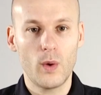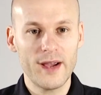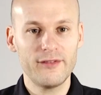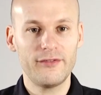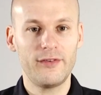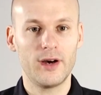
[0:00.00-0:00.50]

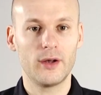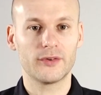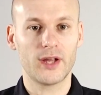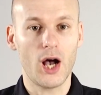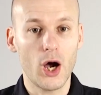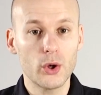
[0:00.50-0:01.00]
WAV files
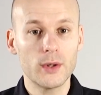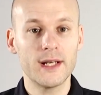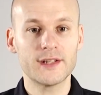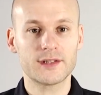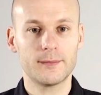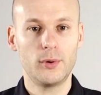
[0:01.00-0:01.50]
only
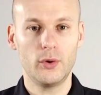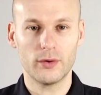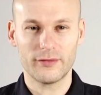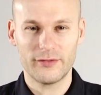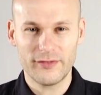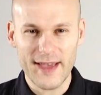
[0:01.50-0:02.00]
support
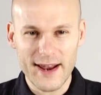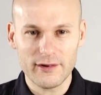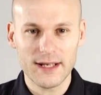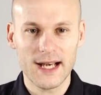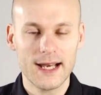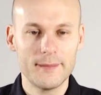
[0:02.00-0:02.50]

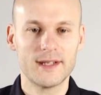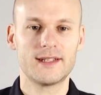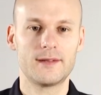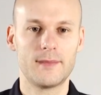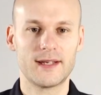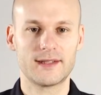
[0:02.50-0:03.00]
very
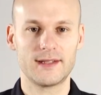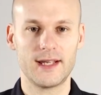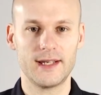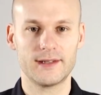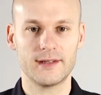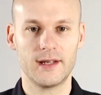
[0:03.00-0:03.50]
limited
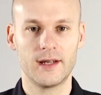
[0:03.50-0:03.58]
metadata,